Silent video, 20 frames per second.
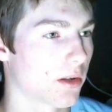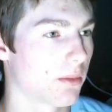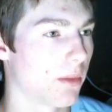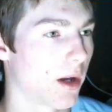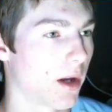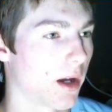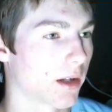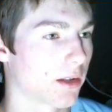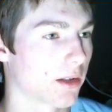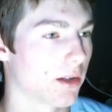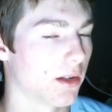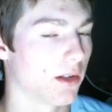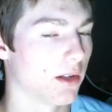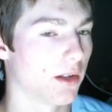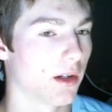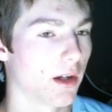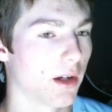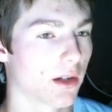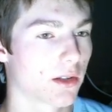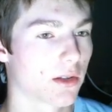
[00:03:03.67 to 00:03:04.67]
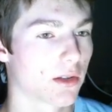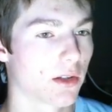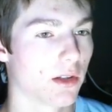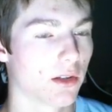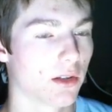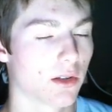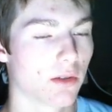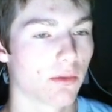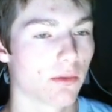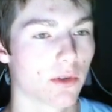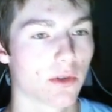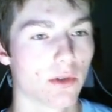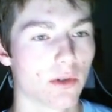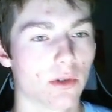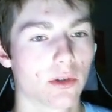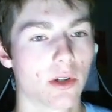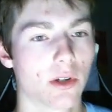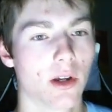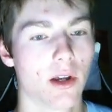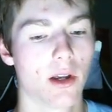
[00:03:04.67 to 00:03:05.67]
back to the index into the
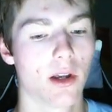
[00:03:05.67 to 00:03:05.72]
result.